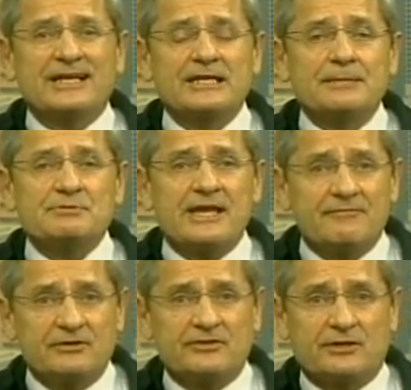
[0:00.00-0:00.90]
should eclipse
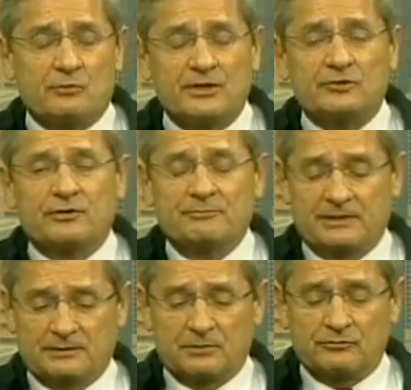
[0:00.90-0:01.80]
everything, whether it
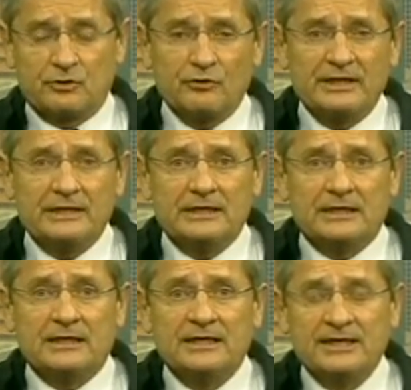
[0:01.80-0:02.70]
be the
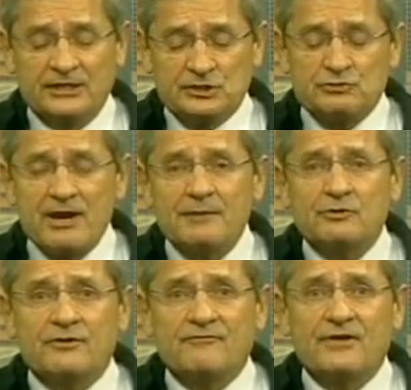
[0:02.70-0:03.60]

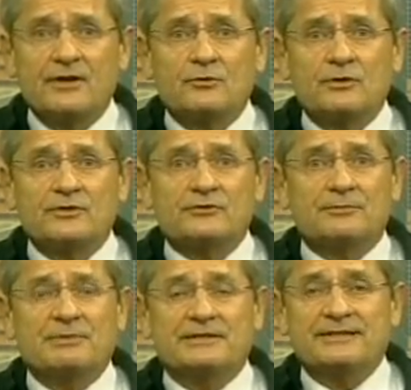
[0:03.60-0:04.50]
Mulroney-Schreiber affair,
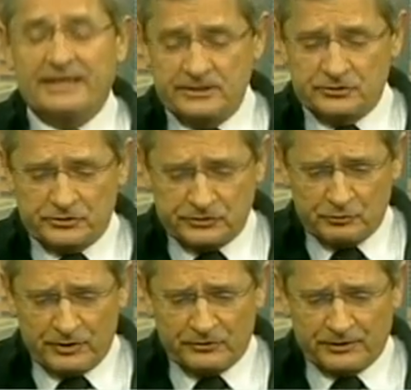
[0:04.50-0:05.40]
whether it be
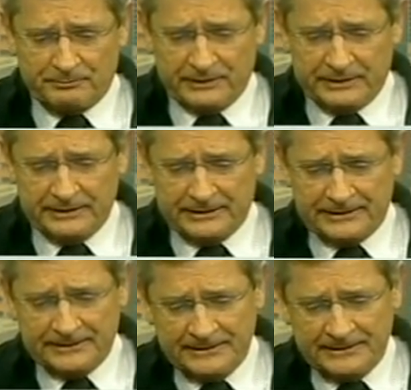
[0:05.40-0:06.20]
tasers, whether it be